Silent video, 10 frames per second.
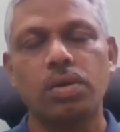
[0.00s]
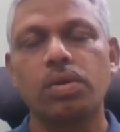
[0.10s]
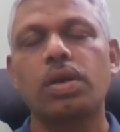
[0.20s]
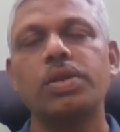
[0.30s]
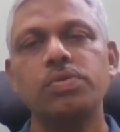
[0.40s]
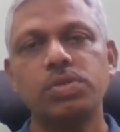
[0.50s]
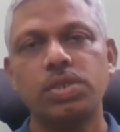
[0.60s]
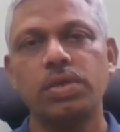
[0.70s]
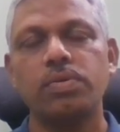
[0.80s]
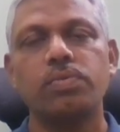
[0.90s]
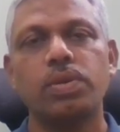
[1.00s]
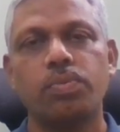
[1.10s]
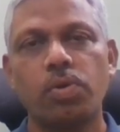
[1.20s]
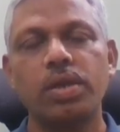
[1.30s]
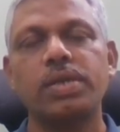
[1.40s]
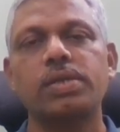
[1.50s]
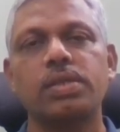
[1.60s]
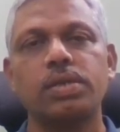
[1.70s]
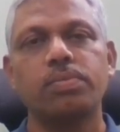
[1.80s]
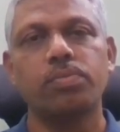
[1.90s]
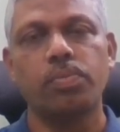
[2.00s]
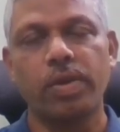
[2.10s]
Continuously will monitor the